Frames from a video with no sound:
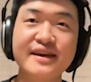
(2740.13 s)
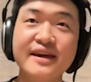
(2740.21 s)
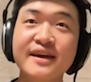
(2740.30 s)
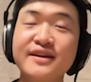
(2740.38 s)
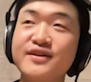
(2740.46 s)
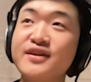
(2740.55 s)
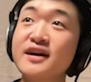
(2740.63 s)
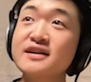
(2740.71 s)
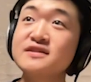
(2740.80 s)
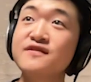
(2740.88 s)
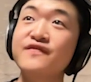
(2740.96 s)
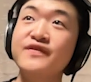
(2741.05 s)
it
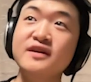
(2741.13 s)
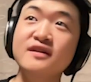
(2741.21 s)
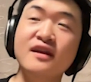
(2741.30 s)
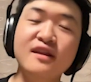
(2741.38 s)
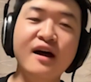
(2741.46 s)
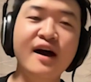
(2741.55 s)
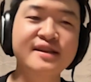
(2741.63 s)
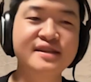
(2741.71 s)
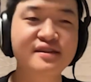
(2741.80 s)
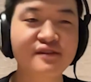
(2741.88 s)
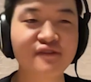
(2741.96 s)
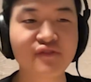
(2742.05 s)
does feel a lot
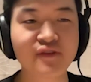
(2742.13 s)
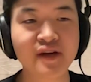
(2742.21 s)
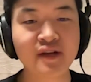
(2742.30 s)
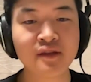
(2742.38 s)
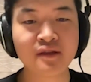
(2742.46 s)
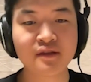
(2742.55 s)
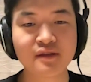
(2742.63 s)
different.